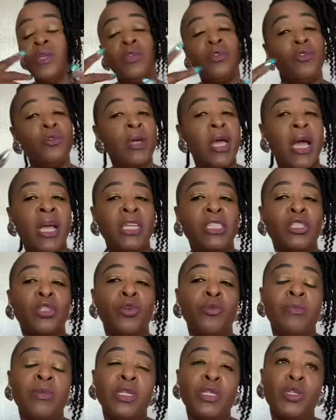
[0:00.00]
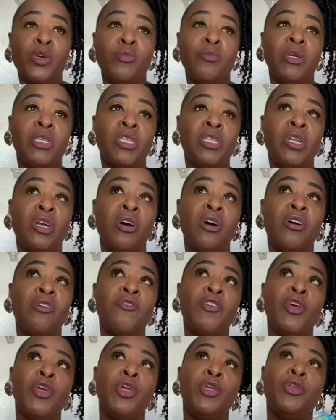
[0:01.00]
You guys showed me so much
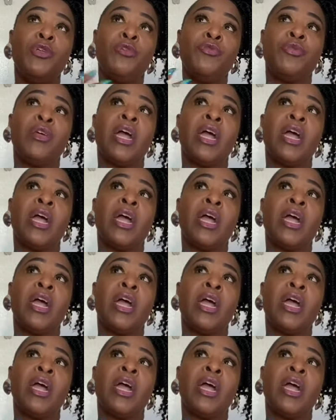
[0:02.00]
love. You